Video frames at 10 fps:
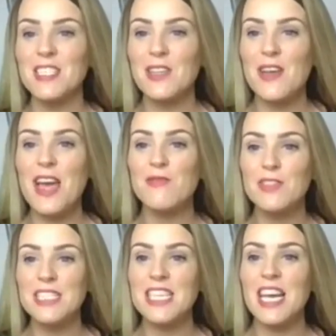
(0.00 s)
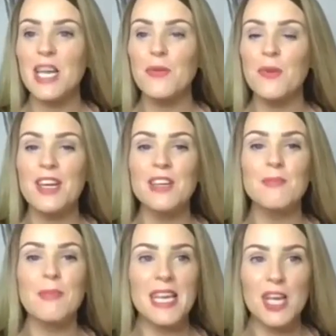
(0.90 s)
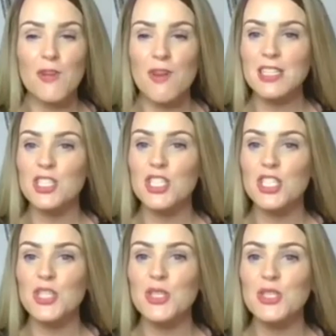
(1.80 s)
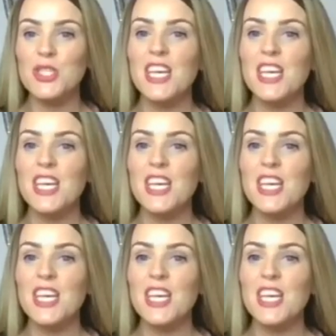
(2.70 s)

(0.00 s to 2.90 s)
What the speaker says: So every day we're making gratitude.